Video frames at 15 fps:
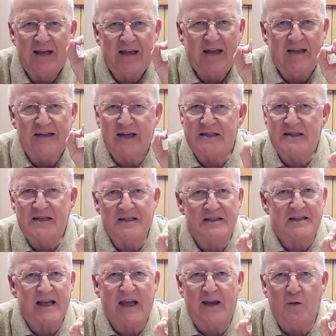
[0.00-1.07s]
It doesn't
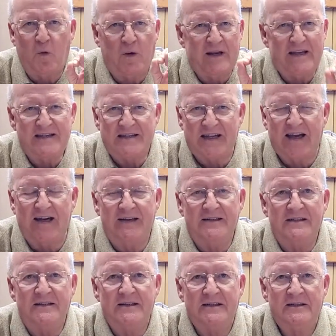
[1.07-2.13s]
say what he
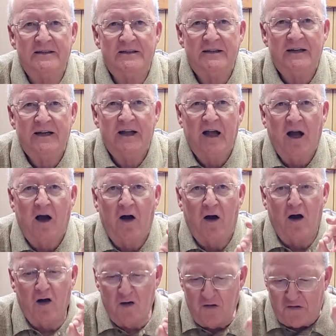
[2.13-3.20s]
said.
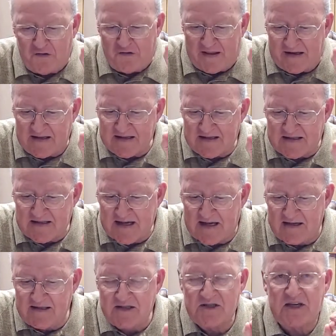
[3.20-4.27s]
All that it
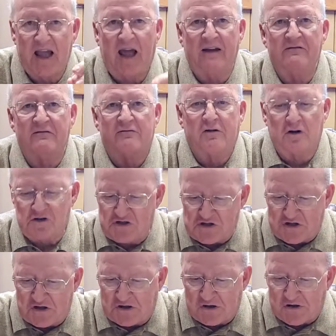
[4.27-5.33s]
says in verse
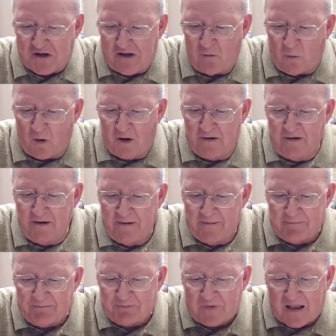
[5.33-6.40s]
31,
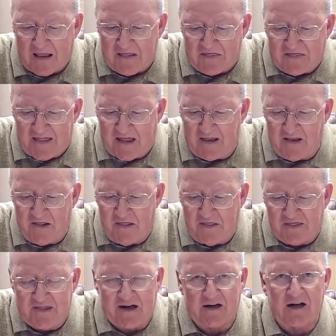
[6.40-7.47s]
then
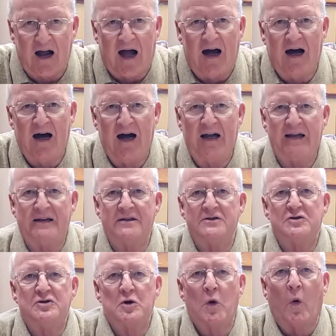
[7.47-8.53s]
their
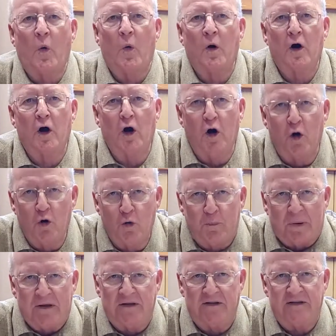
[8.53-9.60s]
eyes were
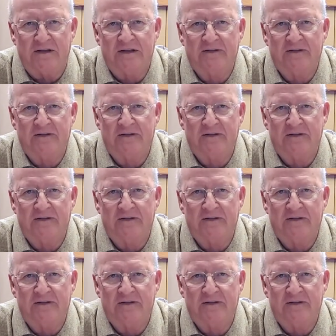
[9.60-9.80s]
opened